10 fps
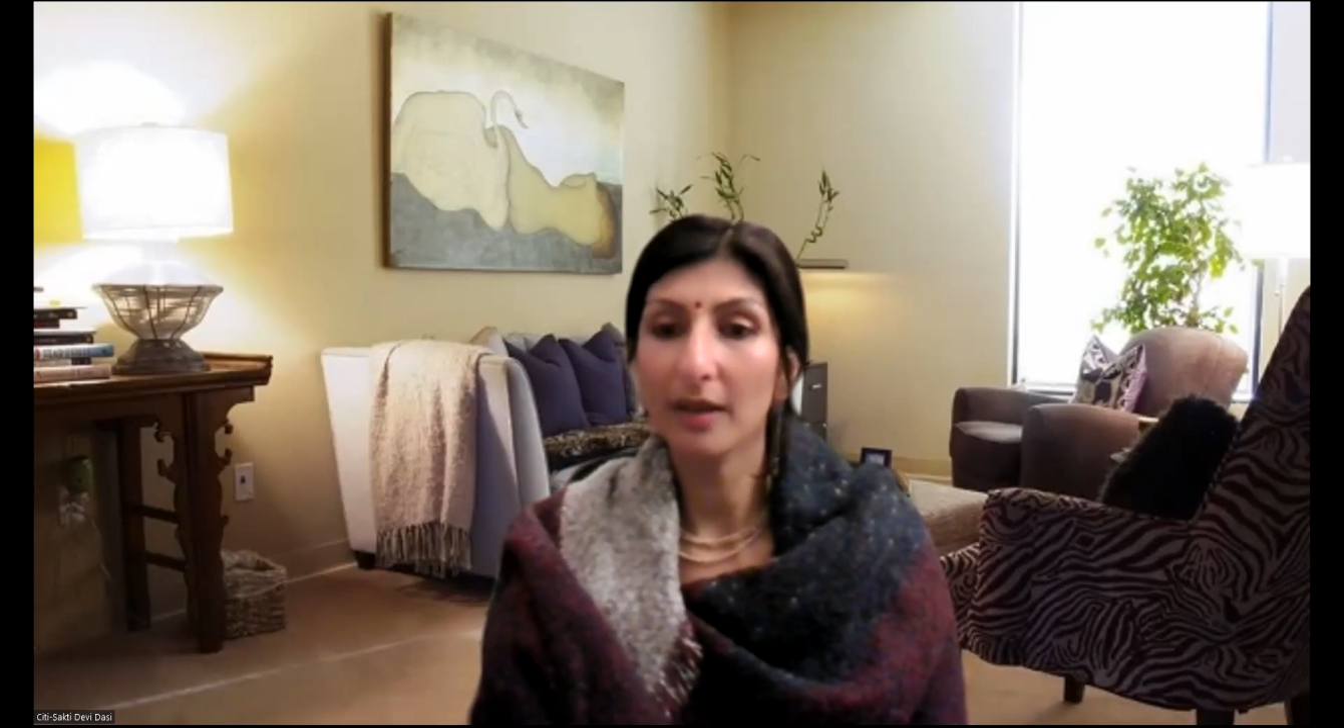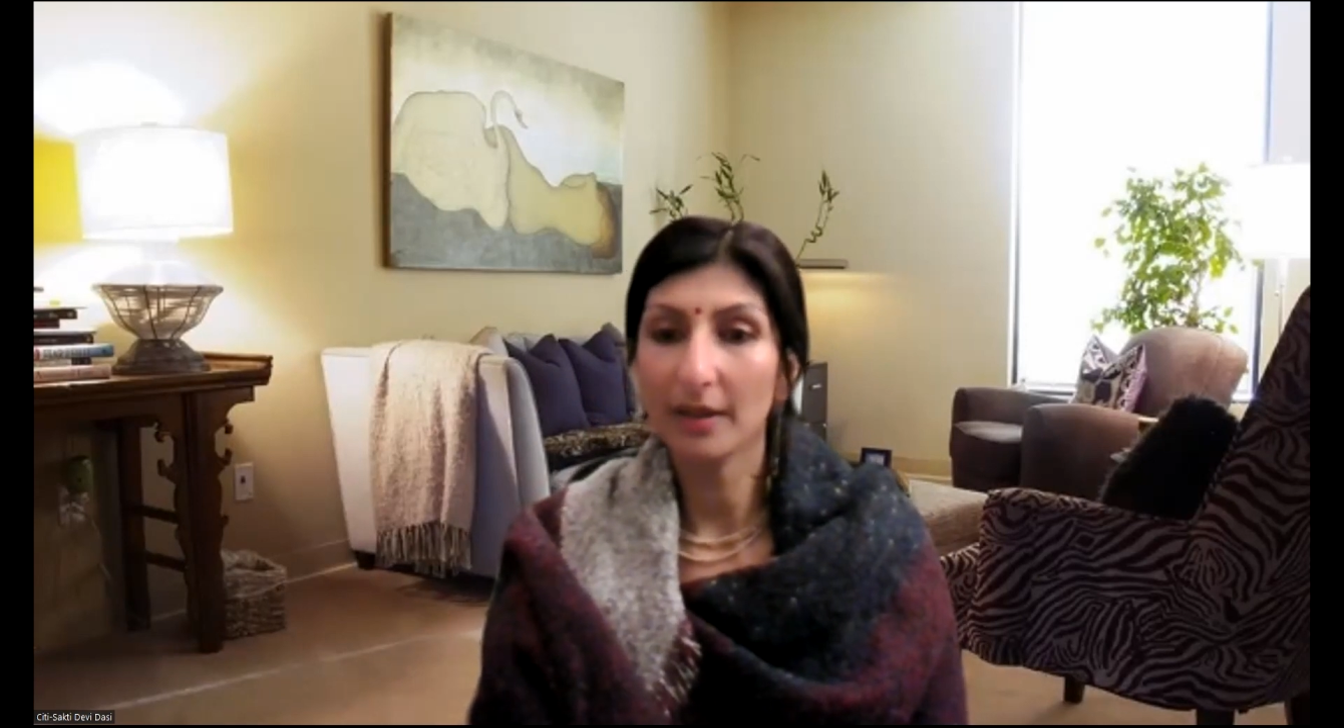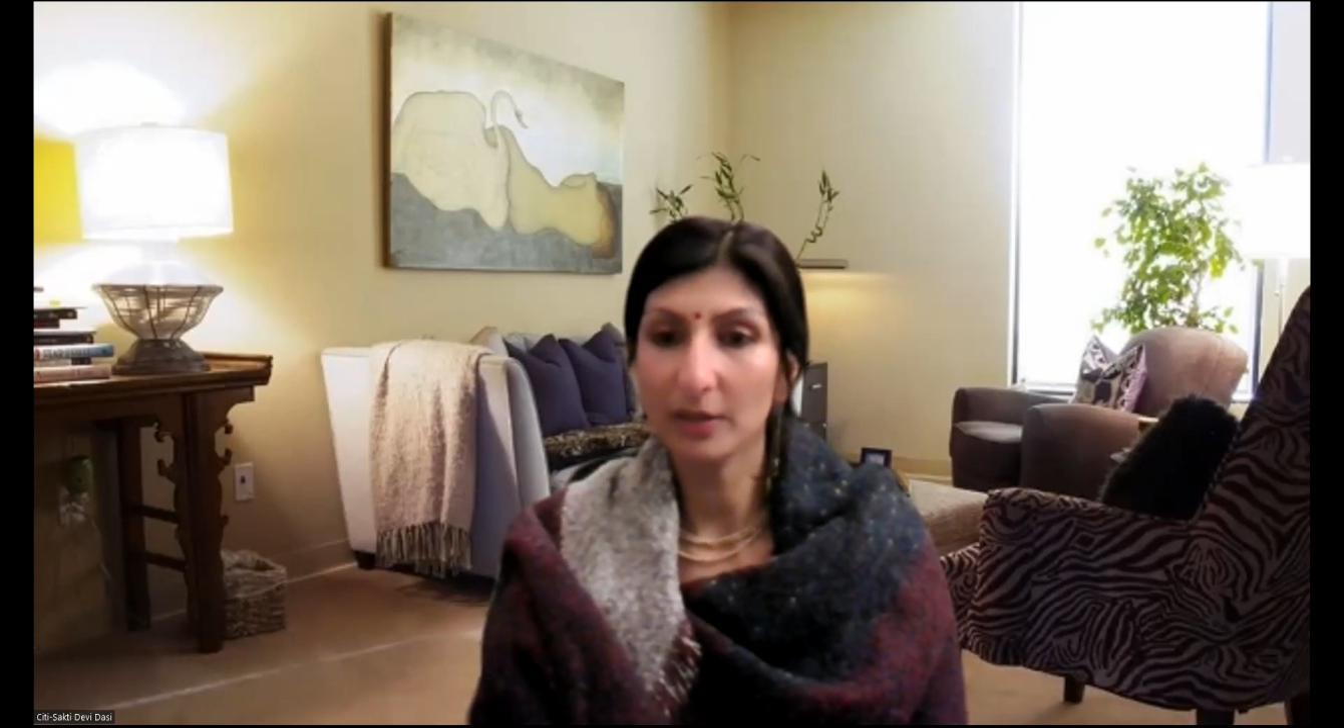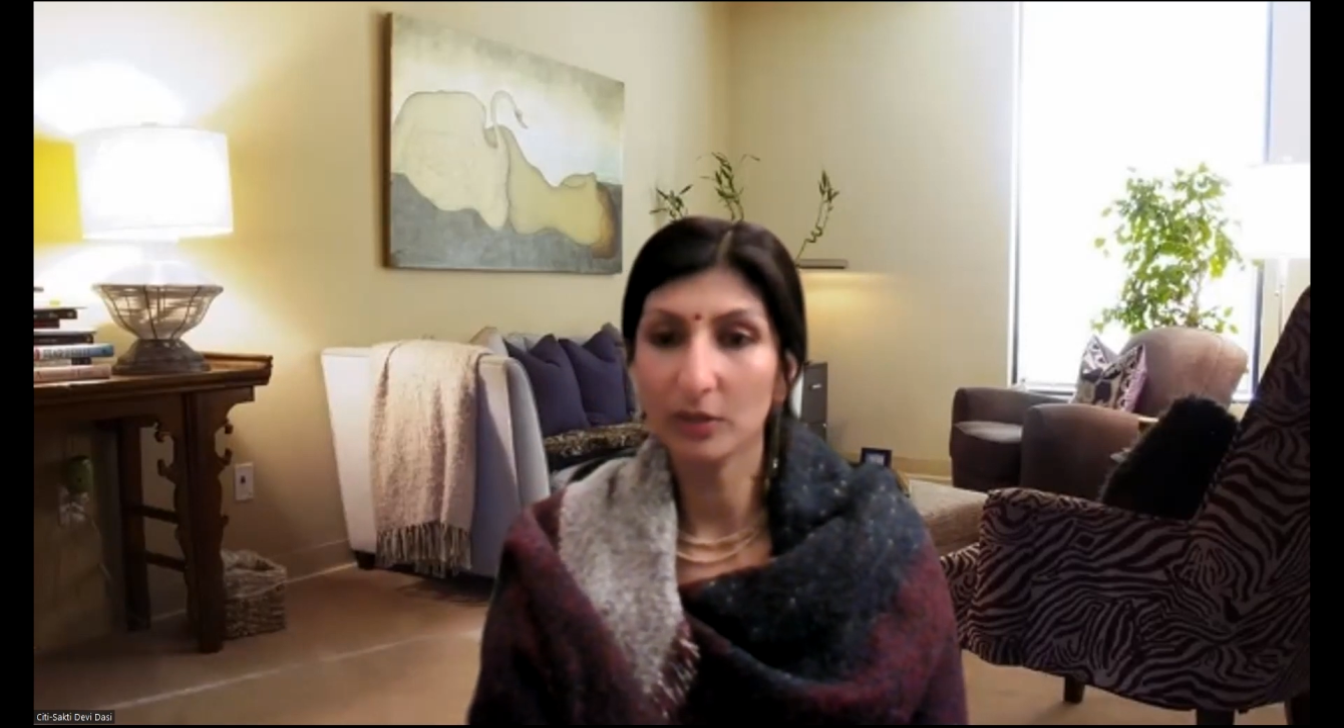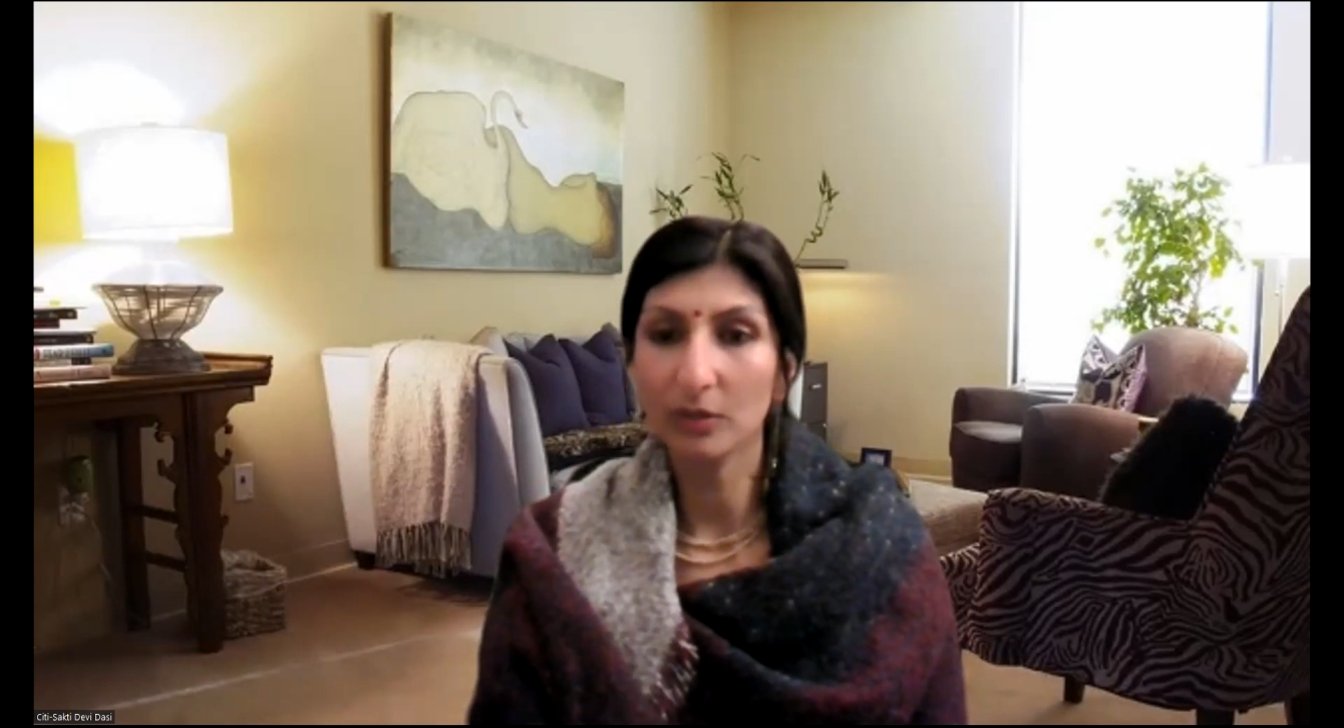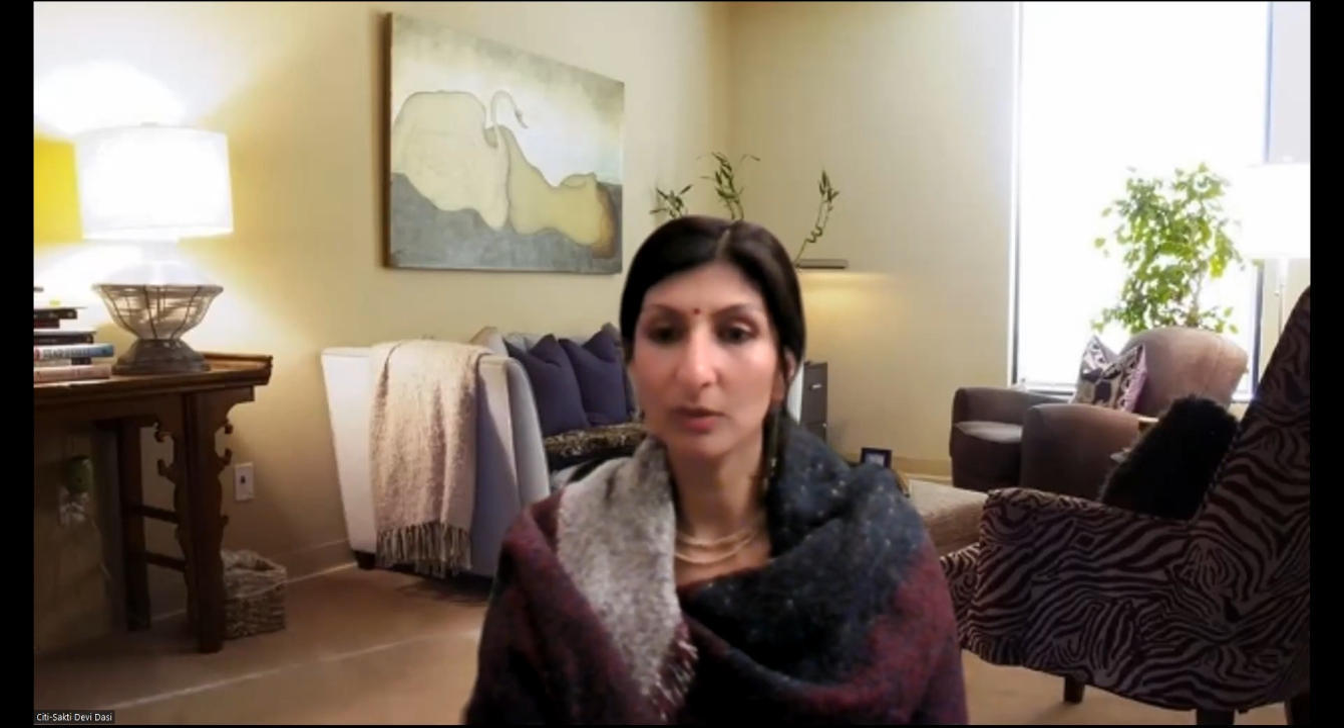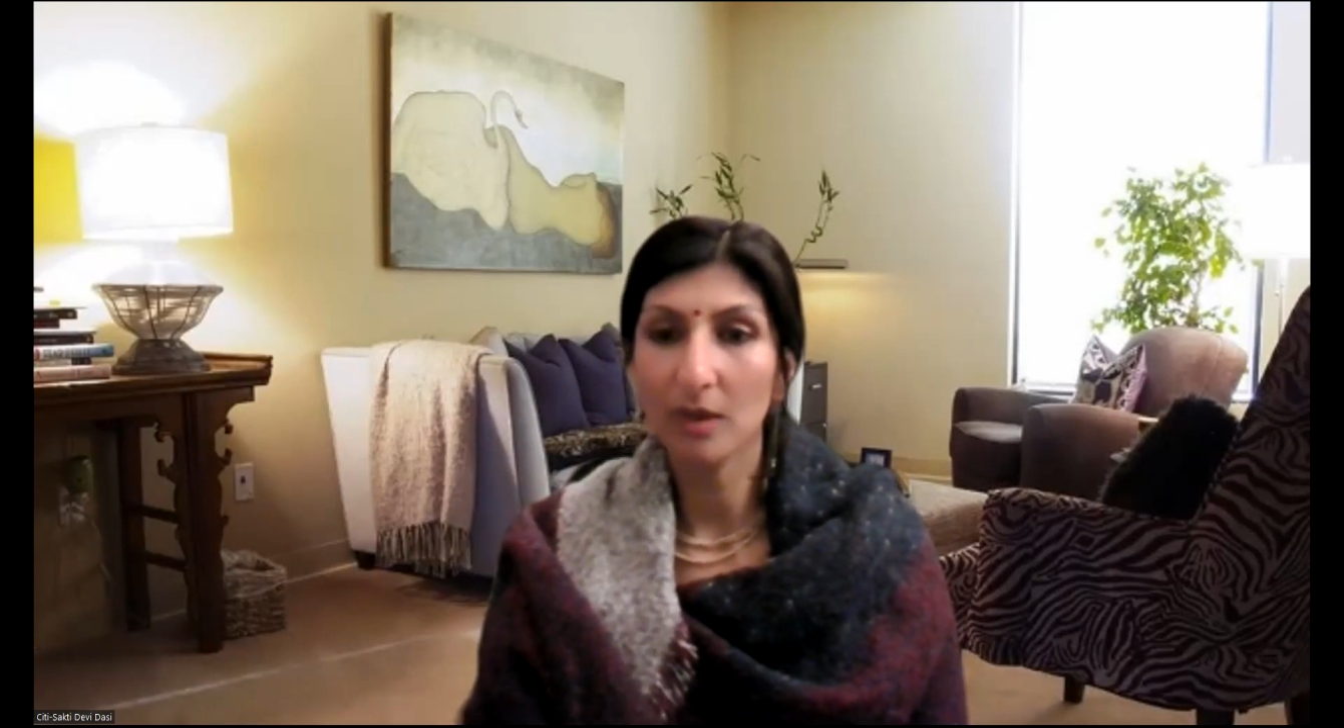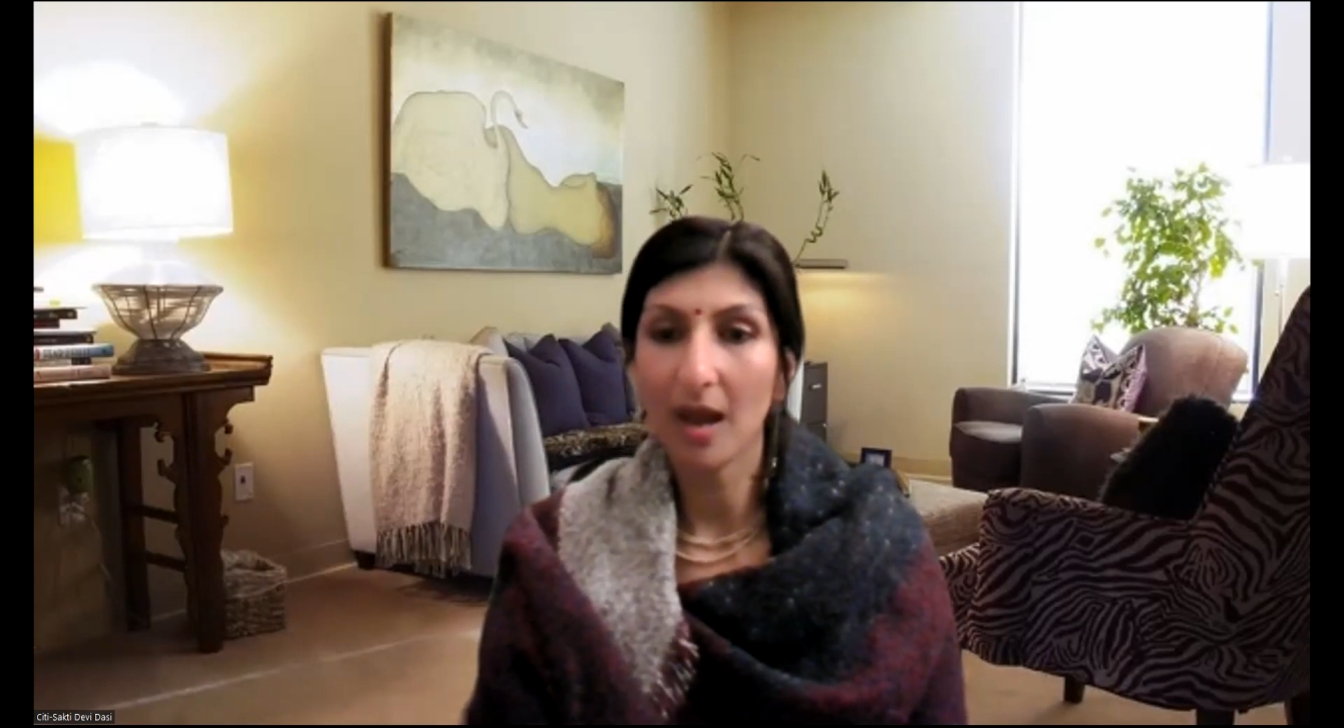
I do